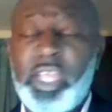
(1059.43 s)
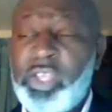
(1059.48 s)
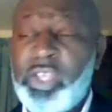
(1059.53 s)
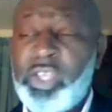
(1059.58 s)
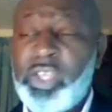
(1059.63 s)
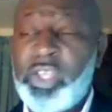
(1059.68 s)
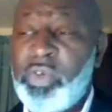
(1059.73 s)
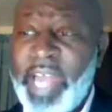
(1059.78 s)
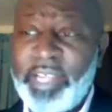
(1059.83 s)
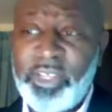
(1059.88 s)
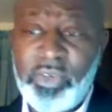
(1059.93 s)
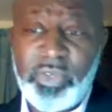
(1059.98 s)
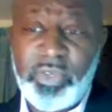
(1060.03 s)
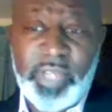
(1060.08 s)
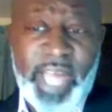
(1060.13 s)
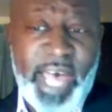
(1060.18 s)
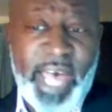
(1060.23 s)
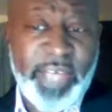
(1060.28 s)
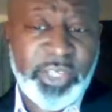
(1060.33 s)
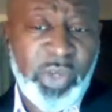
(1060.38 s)
You got to
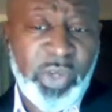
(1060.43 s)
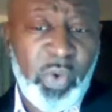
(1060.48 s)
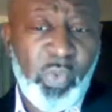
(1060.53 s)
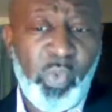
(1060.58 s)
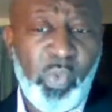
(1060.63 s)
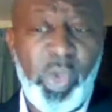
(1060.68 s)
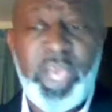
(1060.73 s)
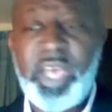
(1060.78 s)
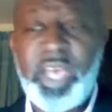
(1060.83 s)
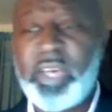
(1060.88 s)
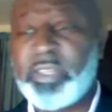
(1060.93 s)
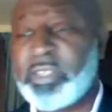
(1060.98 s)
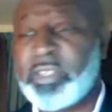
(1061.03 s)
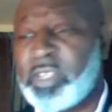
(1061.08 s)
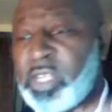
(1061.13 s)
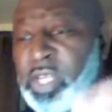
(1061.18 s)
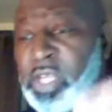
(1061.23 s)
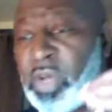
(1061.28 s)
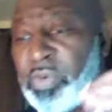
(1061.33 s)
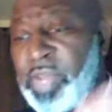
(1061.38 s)
utilize your
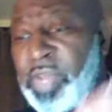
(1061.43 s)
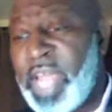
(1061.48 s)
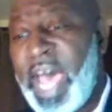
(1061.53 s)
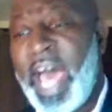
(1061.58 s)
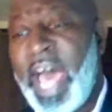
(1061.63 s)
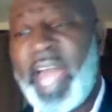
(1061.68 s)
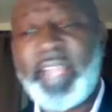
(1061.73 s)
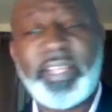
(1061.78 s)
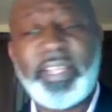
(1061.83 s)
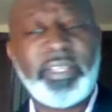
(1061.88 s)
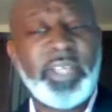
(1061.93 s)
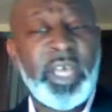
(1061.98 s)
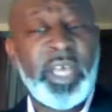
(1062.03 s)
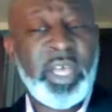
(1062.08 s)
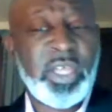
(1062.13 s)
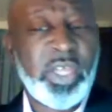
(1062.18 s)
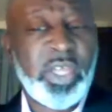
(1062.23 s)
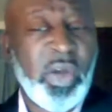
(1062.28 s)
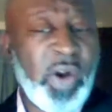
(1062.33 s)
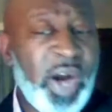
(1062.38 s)
wisdom, your knowledge,
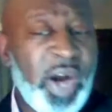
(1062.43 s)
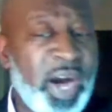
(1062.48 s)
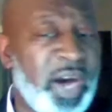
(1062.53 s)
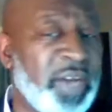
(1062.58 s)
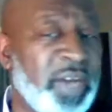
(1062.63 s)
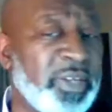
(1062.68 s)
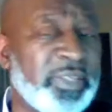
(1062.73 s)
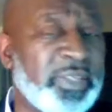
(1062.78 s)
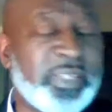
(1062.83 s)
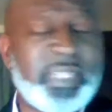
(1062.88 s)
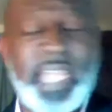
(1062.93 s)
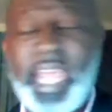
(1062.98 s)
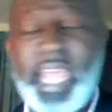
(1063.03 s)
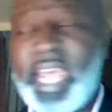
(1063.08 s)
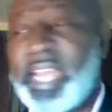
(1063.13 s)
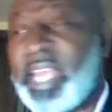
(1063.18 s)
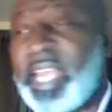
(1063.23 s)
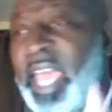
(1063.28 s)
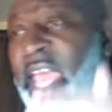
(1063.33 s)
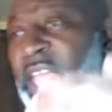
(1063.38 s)
your
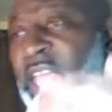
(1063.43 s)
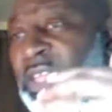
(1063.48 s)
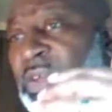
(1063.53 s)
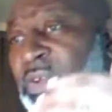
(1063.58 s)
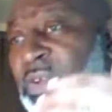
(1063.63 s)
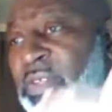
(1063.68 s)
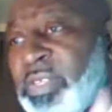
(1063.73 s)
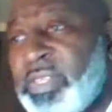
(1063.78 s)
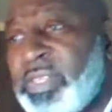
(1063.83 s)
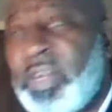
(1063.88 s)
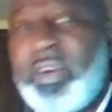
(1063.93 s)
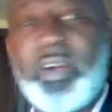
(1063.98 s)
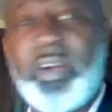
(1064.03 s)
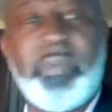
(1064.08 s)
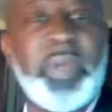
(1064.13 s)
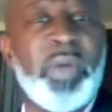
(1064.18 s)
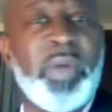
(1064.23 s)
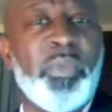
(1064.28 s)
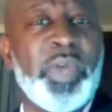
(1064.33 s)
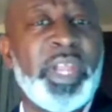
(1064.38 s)
understanding, and your
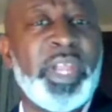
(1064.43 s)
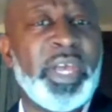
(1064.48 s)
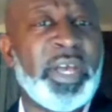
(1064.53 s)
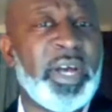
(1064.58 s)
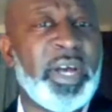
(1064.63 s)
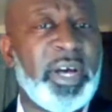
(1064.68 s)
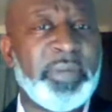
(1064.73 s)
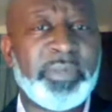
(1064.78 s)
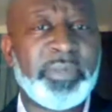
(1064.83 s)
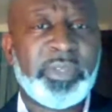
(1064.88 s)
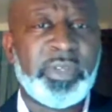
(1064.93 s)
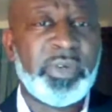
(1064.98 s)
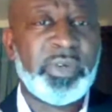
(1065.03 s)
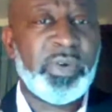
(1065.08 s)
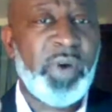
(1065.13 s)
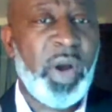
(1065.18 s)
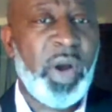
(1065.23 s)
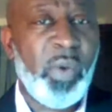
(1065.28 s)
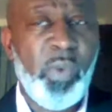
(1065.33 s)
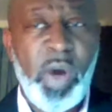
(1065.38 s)
discernment when it comes
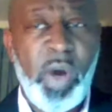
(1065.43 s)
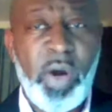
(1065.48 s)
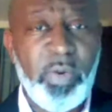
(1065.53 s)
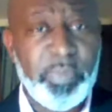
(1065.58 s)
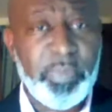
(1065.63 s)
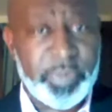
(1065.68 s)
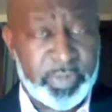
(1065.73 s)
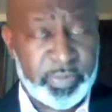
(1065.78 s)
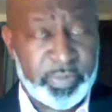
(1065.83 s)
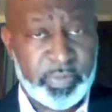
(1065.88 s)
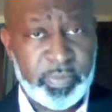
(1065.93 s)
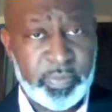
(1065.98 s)
to a woman.